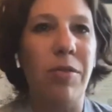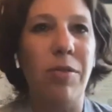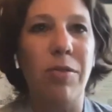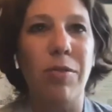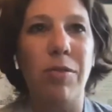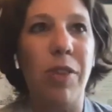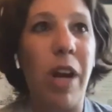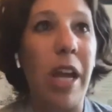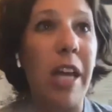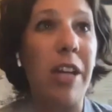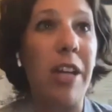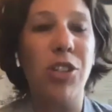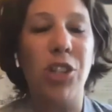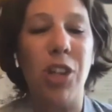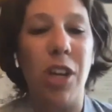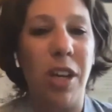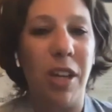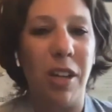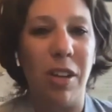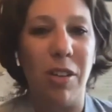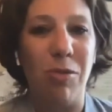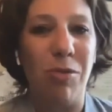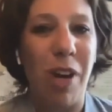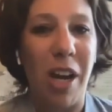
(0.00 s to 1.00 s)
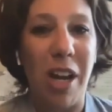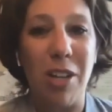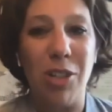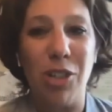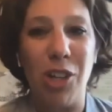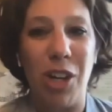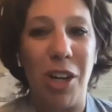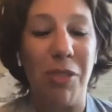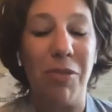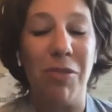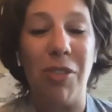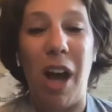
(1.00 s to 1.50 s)
raging
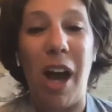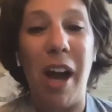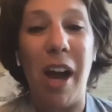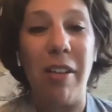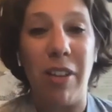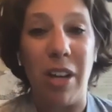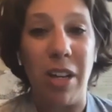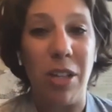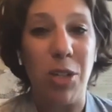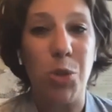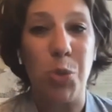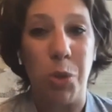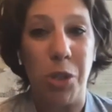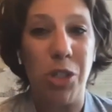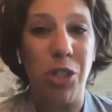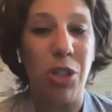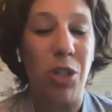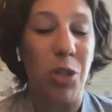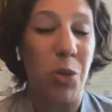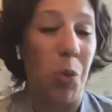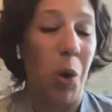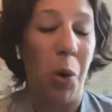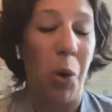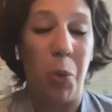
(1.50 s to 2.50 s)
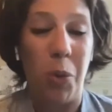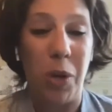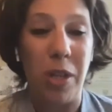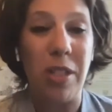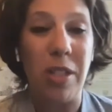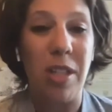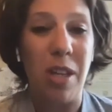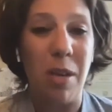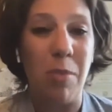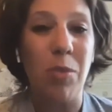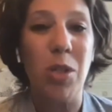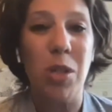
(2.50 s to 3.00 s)
raging virus, which is what we
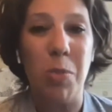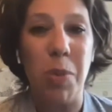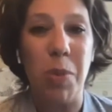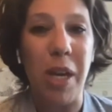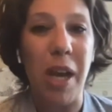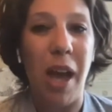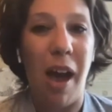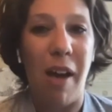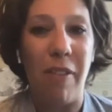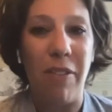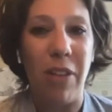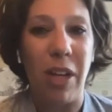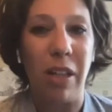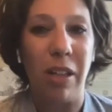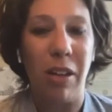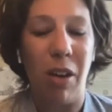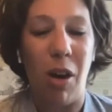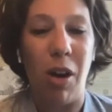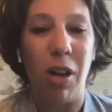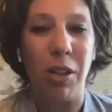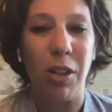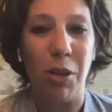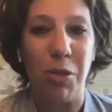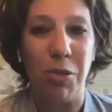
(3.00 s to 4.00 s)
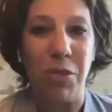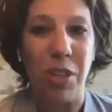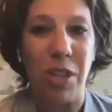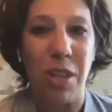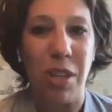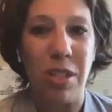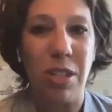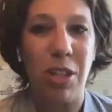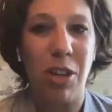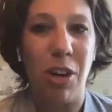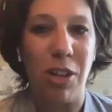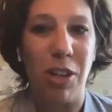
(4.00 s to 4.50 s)
seem to be having all over
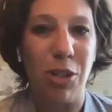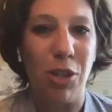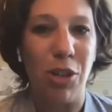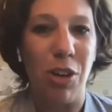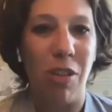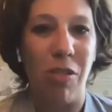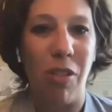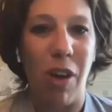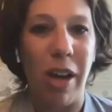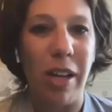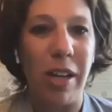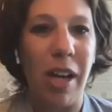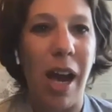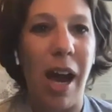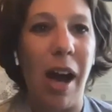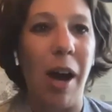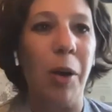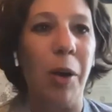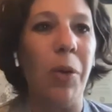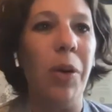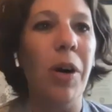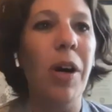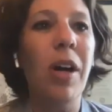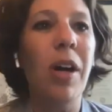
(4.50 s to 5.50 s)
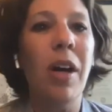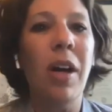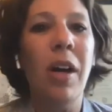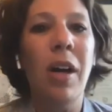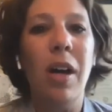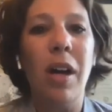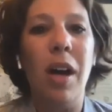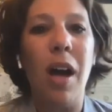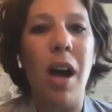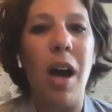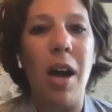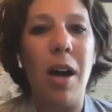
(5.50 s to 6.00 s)
this country right now.
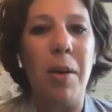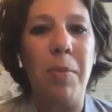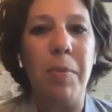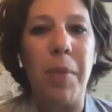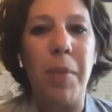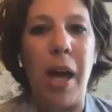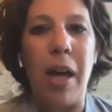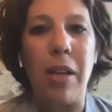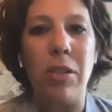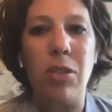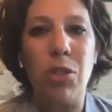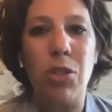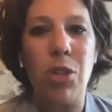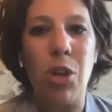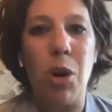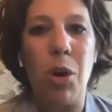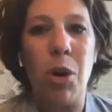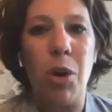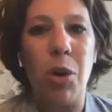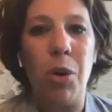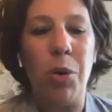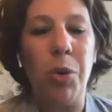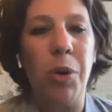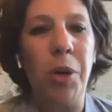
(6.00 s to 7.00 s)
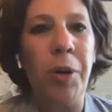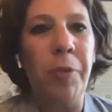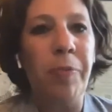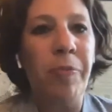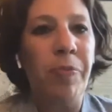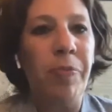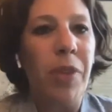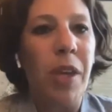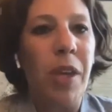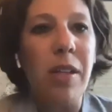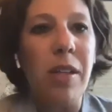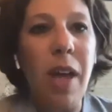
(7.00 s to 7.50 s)
Um, and so,
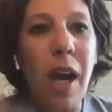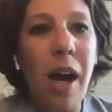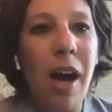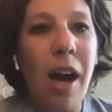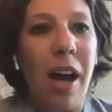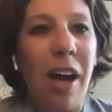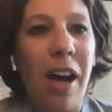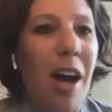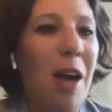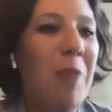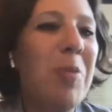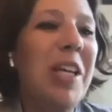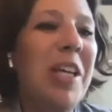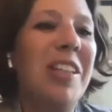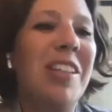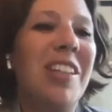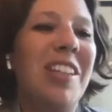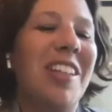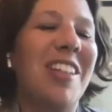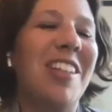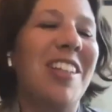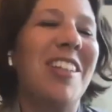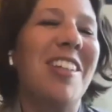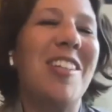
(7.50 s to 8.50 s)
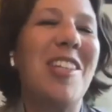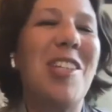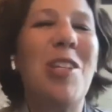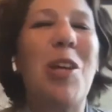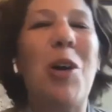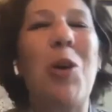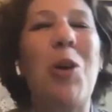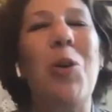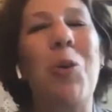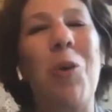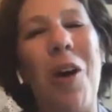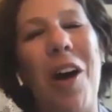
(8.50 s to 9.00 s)
yeah, I mean,
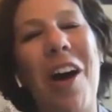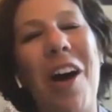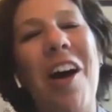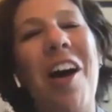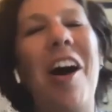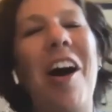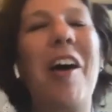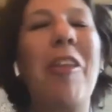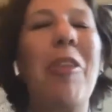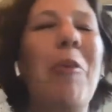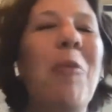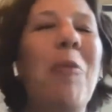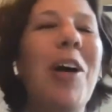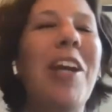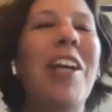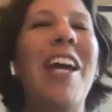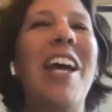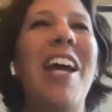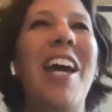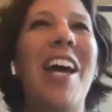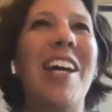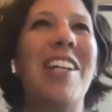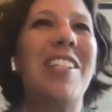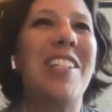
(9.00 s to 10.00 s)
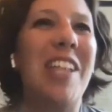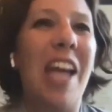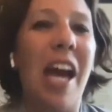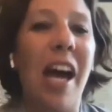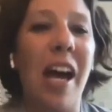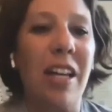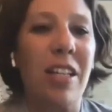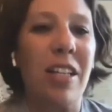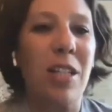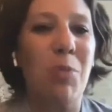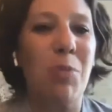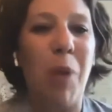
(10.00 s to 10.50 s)
so on the one hand,
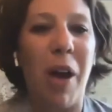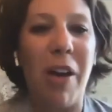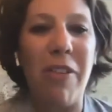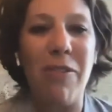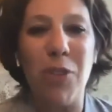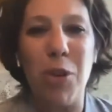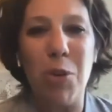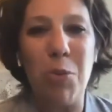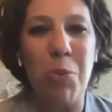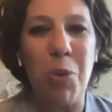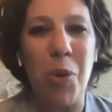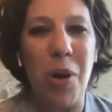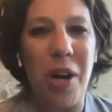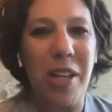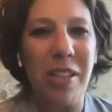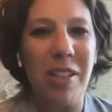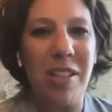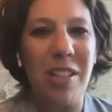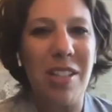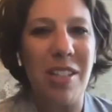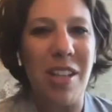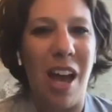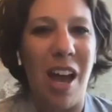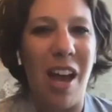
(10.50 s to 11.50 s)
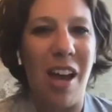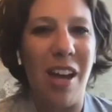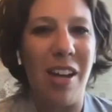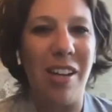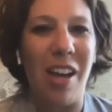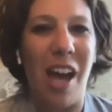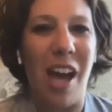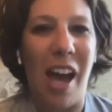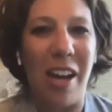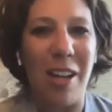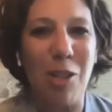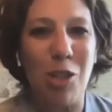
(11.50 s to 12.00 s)
yes, my viewpoints and
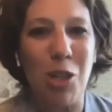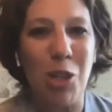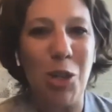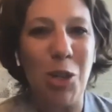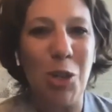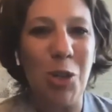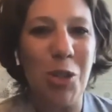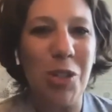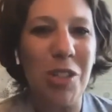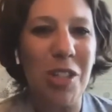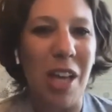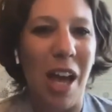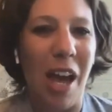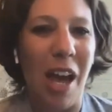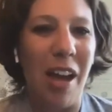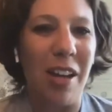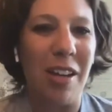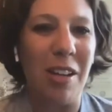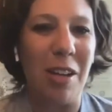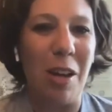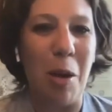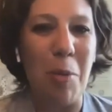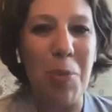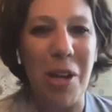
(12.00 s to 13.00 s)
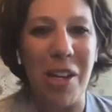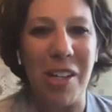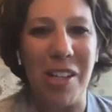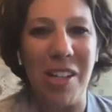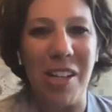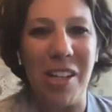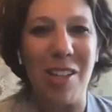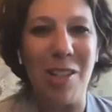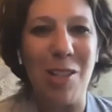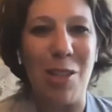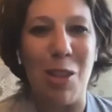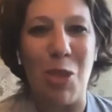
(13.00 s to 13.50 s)
attitudes and
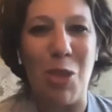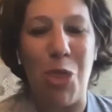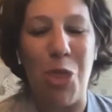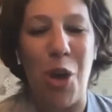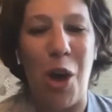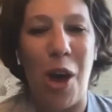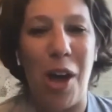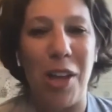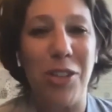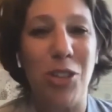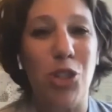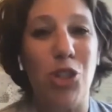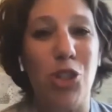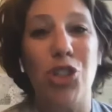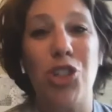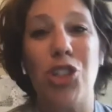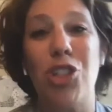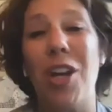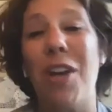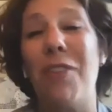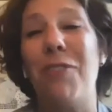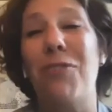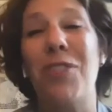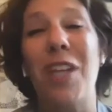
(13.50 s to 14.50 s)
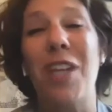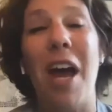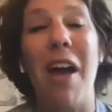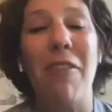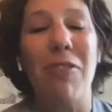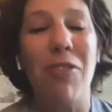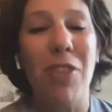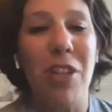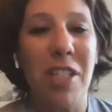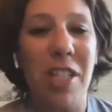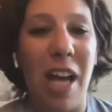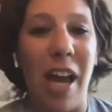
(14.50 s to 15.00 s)
opinions and thoughts shift
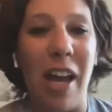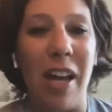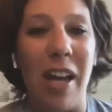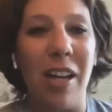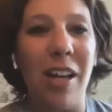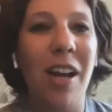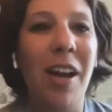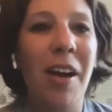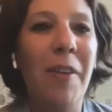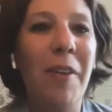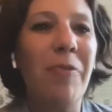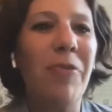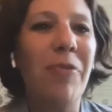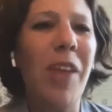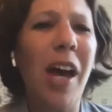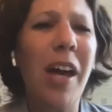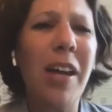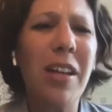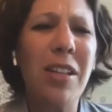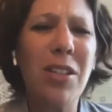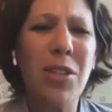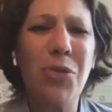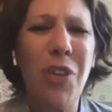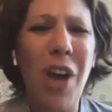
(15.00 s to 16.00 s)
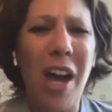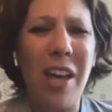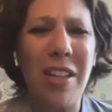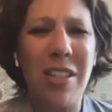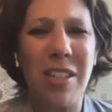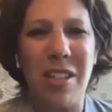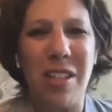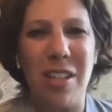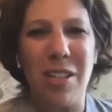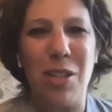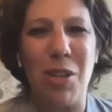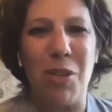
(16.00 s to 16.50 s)
every day. Not as
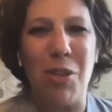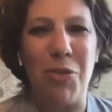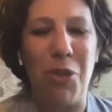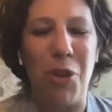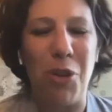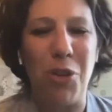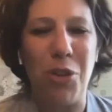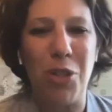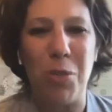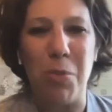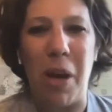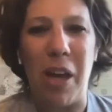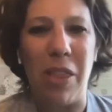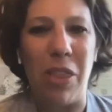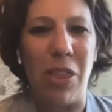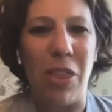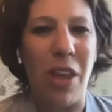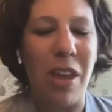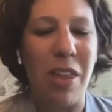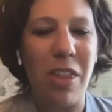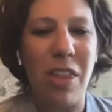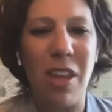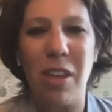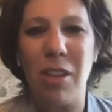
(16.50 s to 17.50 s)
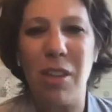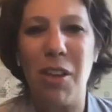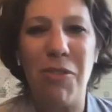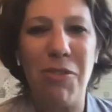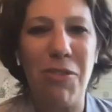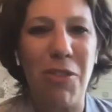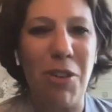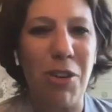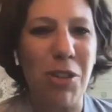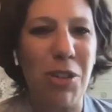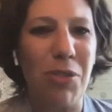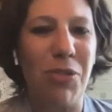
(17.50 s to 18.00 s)
fast as the first month. I think the
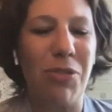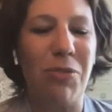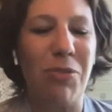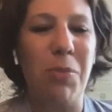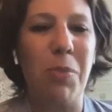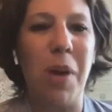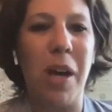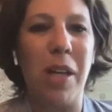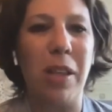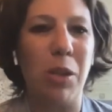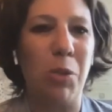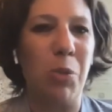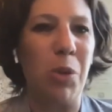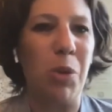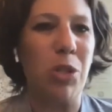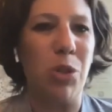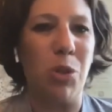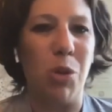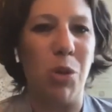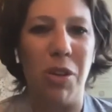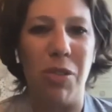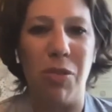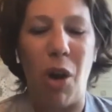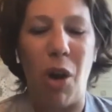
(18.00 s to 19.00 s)
first month we sort of